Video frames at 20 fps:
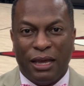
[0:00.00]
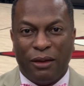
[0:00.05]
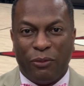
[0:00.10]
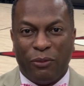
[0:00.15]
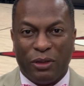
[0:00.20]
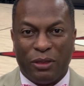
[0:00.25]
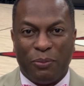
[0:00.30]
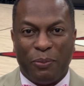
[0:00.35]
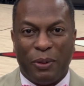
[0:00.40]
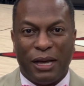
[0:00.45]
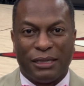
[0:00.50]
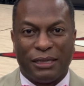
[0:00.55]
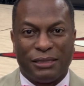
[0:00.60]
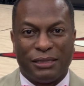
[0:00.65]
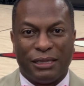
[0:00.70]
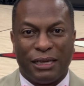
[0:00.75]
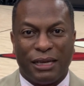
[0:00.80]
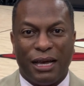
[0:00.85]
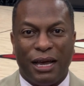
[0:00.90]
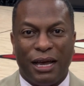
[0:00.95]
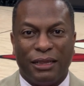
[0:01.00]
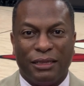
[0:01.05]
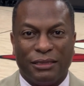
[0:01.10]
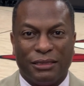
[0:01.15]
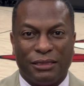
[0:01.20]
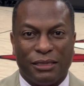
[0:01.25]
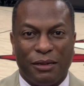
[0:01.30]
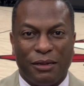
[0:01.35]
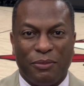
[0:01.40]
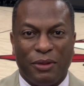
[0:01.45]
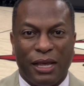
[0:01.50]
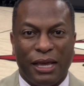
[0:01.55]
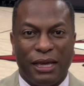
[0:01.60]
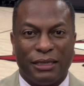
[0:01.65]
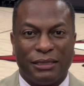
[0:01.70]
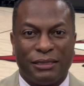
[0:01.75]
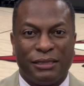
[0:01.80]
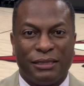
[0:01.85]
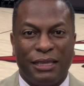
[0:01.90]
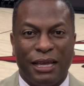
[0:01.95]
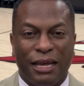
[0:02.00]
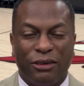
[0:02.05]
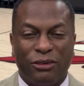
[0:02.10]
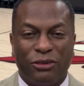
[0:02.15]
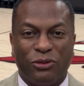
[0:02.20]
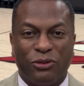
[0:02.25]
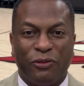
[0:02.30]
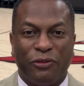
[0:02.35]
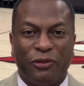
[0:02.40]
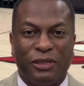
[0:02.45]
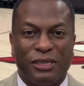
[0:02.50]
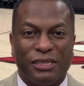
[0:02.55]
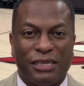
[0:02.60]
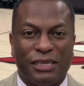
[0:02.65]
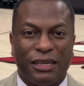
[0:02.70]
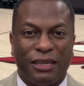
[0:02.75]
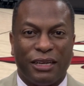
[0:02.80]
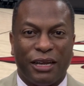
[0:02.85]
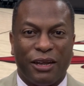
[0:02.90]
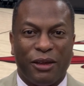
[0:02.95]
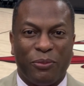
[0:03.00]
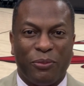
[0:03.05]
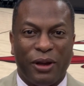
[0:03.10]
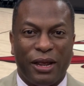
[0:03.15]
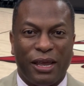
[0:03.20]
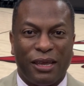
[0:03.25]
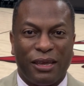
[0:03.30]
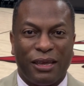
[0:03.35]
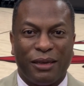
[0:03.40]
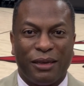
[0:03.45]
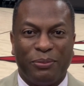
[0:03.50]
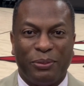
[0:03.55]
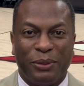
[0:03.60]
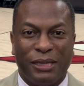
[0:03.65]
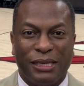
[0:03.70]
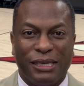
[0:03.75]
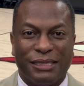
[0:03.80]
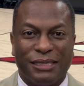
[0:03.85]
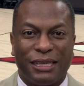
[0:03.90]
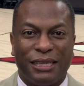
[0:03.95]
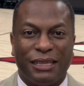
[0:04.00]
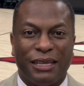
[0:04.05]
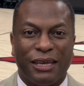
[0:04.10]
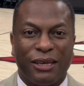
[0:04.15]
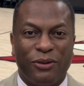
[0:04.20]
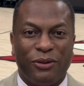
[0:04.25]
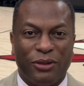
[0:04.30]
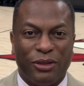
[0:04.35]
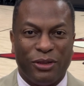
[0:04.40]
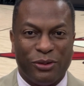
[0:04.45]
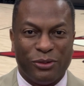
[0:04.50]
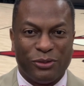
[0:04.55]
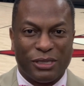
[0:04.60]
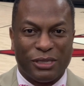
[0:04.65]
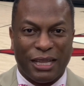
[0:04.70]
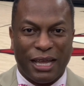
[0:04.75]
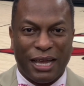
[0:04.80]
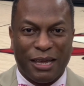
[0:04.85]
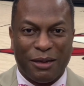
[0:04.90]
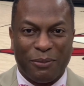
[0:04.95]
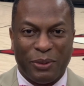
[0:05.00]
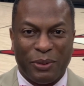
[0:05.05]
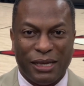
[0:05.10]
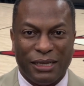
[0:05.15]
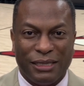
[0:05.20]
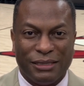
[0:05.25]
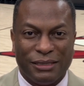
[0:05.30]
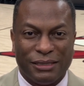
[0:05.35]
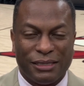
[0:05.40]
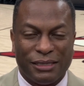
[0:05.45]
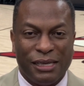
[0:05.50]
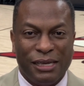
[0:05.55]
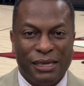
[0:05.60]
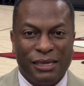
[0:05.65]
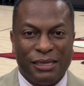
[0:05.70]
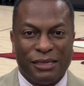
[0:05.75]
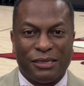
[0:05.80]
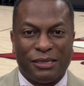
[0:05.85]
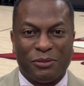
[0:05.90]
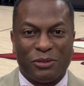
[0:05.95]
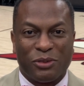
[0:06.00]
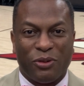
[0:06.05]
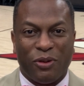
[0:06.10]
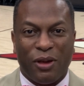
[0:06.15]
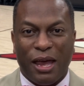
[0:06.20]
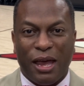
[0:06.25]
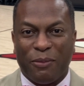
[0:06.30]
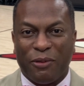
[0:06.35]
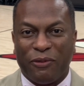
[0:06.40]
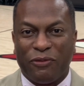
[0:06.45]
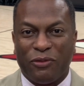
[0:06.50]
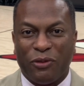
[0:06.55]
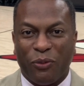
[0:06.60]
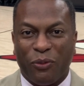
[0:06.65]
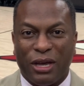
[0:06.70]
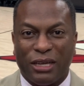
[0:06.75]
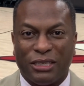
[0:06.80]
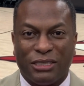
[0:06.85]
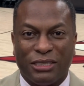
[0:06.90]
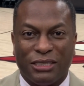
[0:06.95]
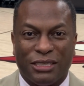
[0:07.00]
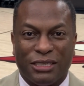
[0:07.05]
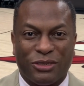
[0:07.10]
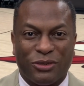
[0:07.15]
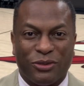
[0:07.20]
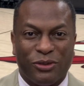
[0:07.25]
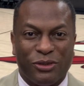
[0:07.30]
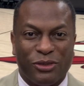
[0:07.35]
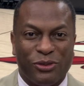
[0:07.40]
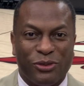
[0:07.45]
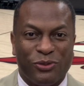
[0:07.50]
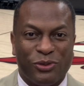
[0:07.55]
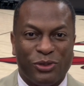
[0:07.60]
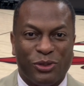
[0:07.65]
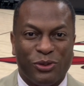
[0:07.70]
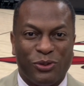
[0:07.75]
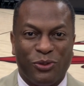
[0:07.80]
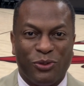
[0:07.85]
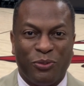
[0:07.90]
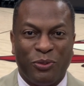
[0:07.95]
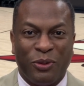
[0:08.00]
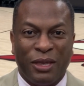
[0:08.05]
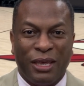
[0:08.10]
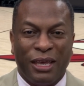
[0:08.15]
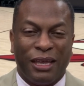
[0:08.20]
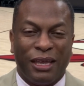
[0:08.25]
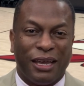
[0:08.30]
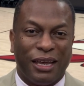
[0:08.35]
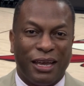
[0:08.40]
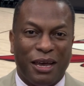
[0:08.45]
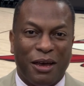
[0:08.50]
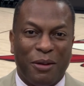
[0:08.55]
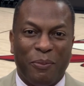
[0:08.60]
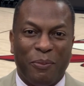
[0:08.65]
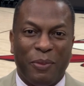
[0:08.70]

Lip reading: with Boston College up next. That'll do it for the secondary break. Please click on those like buttons. Subscribe if you're watching this on YouTube. Come